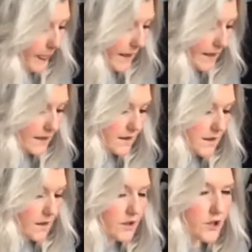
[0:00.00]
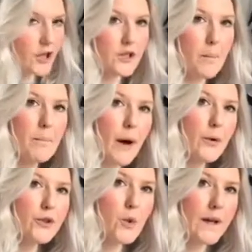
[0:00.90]
These skirts are
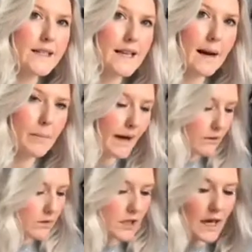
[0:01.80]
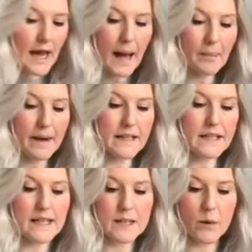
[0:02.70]
both £29. I
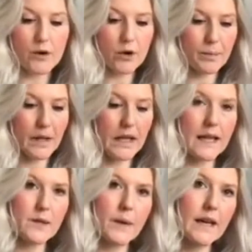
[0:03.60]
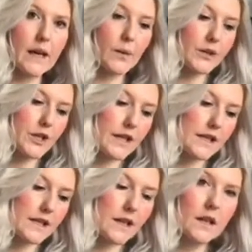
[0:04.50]
picked this one up last week, which
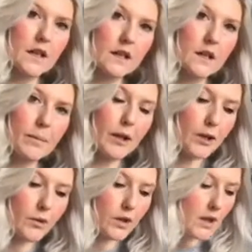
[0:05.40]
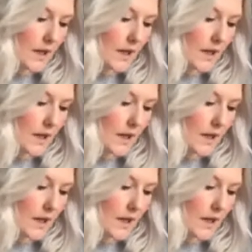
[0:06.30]
is the blue,